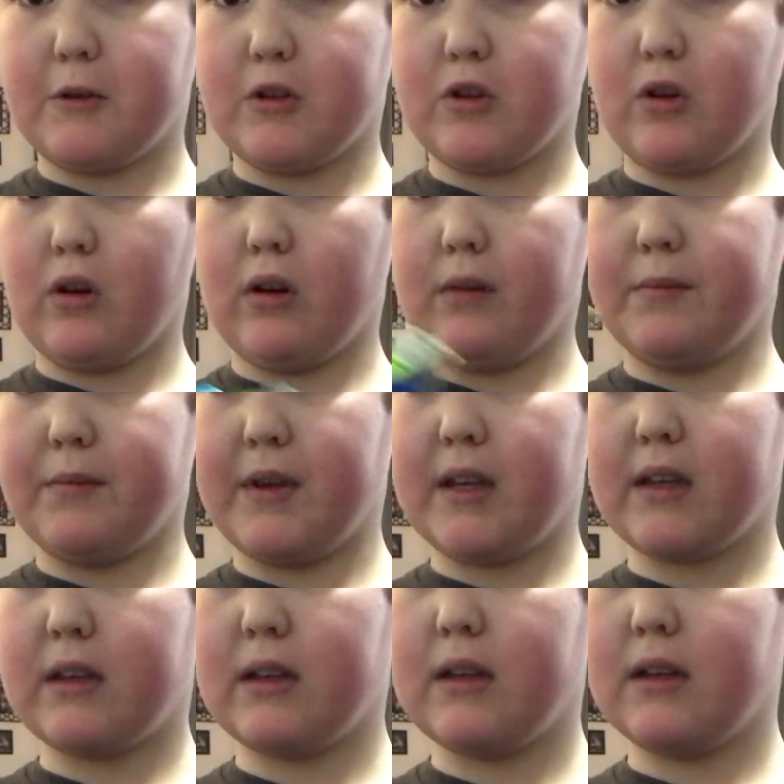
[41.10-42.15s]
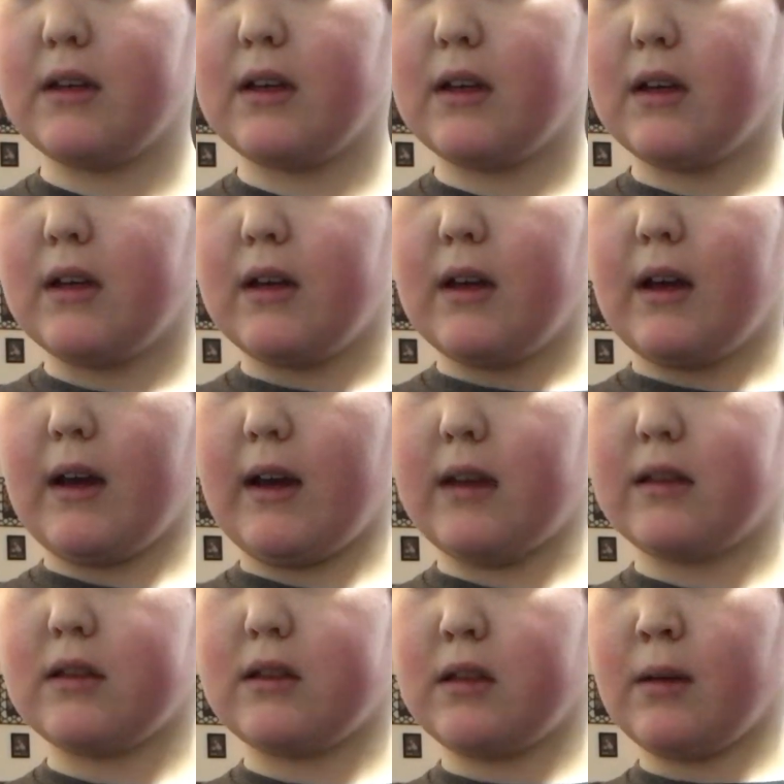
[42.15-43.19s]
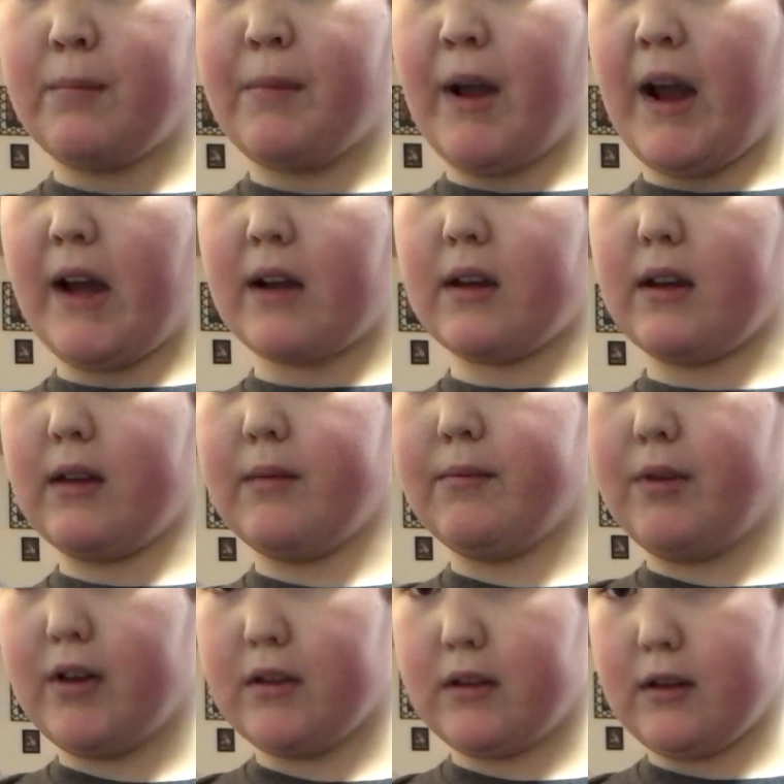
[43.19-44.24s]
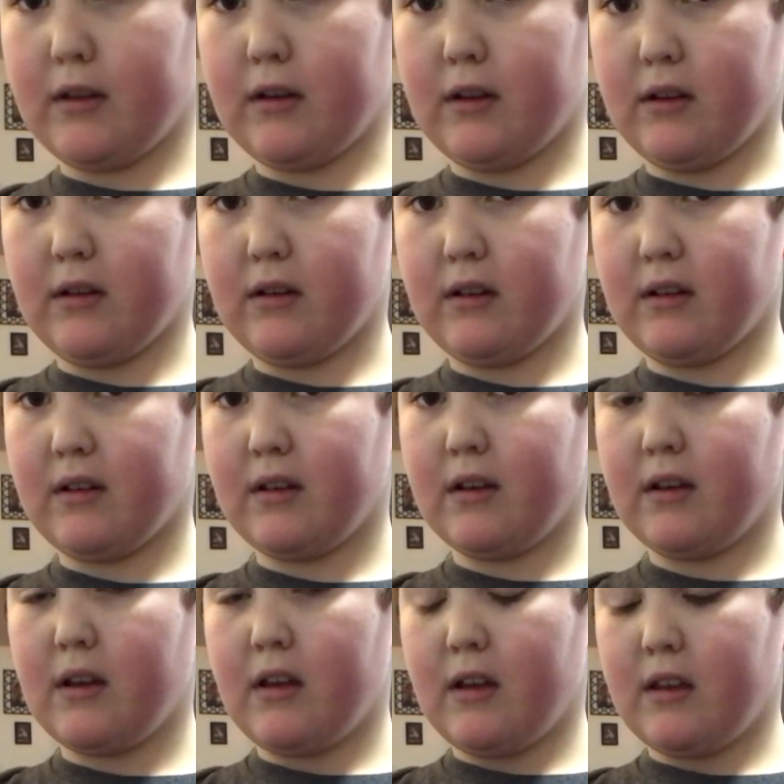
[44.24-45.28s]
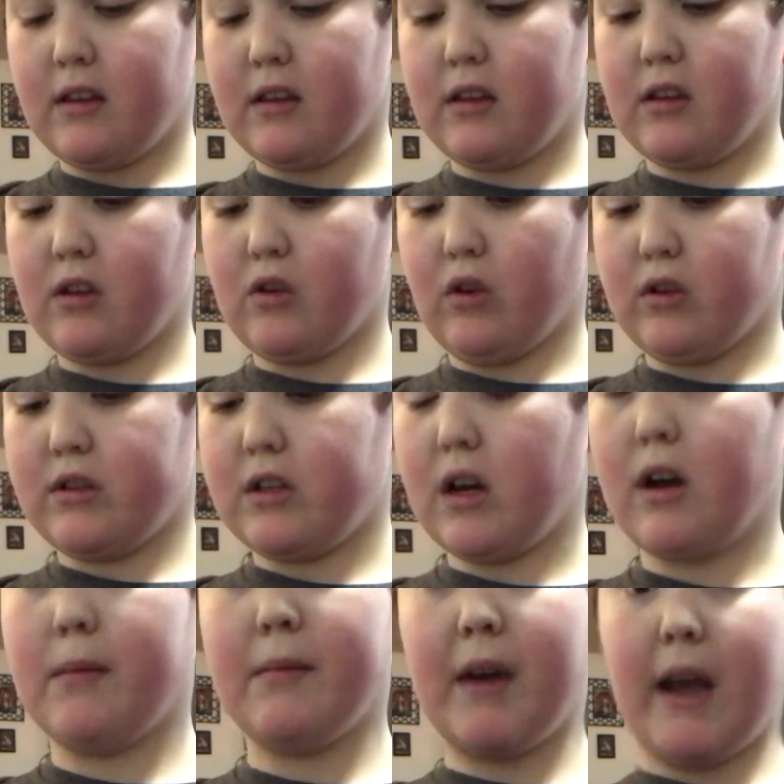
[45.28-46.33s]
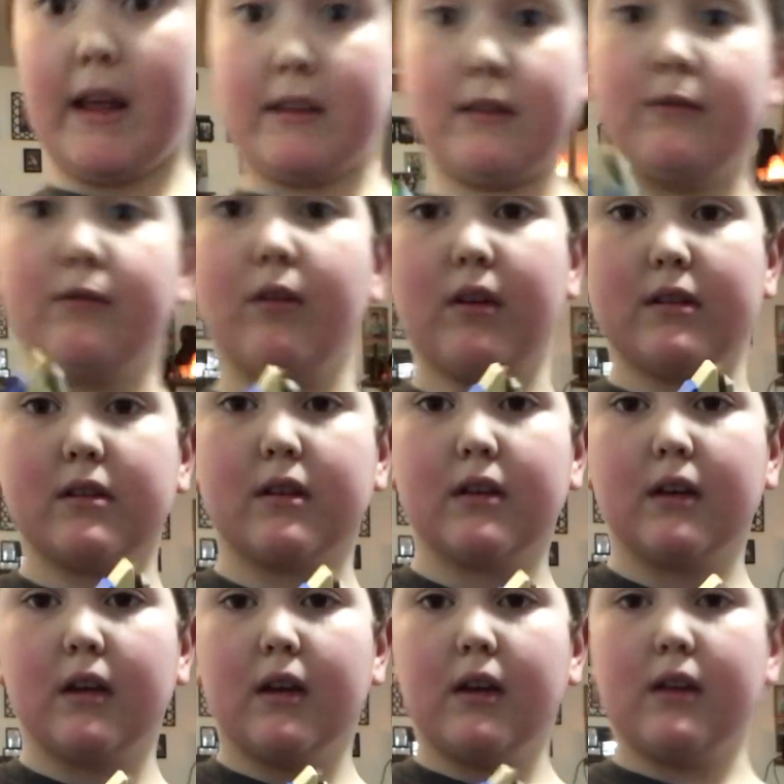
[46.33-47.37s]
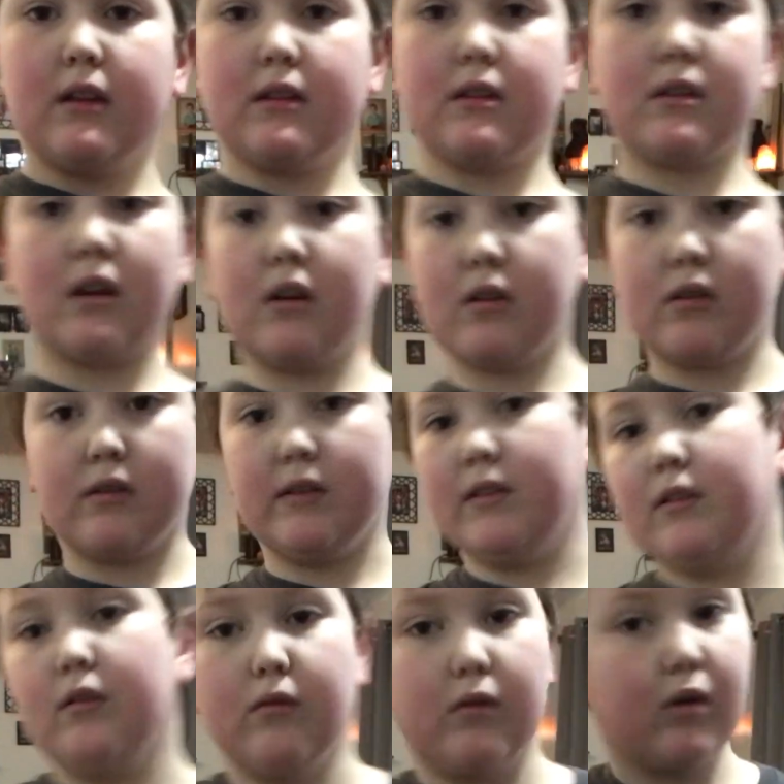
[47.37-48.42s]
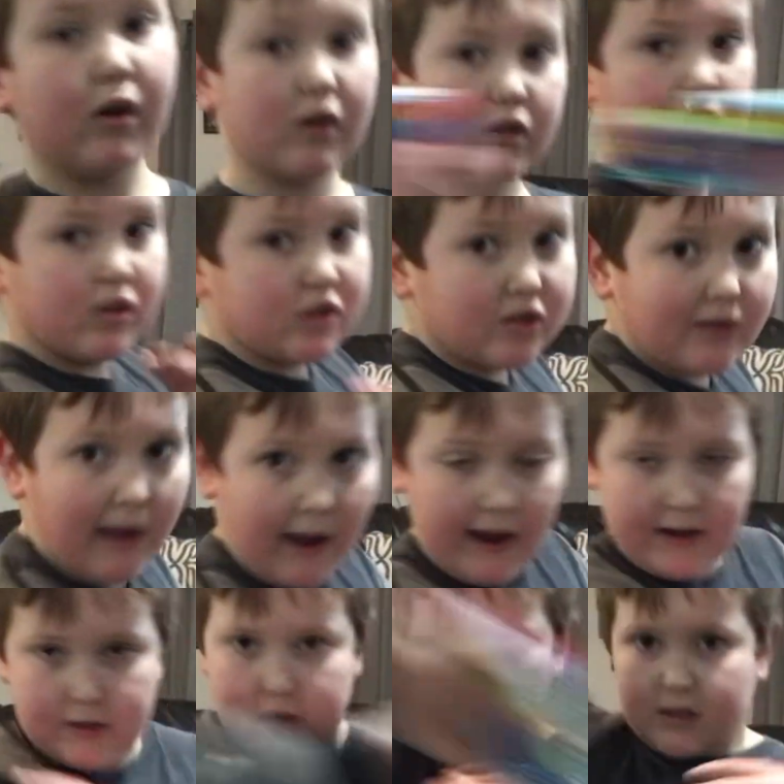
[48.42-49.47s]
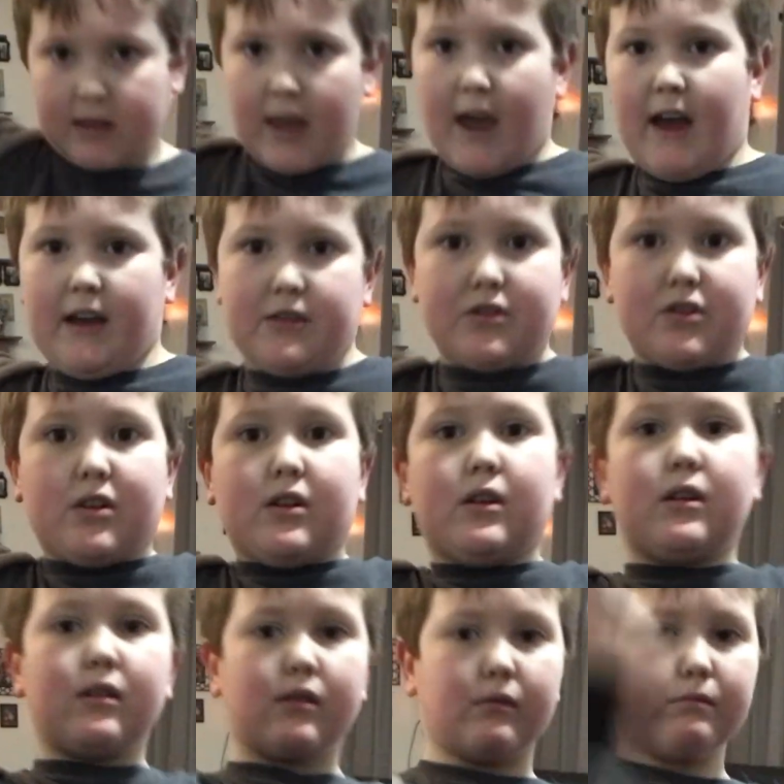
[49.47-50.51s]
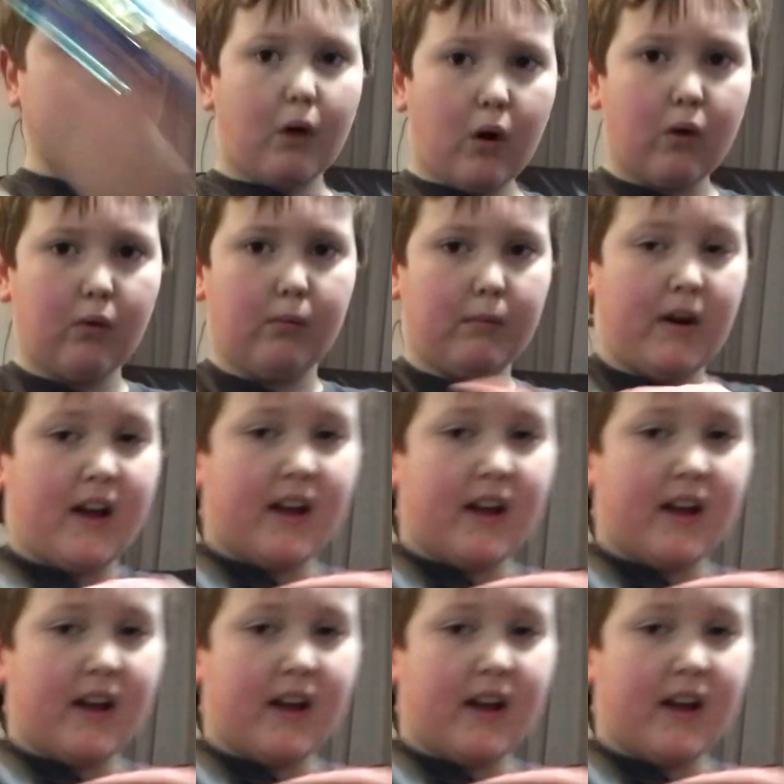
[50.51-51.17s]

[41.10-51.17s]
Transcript: your pinky at the back, and put your thumb at the front. So you can do slash, dash, boom,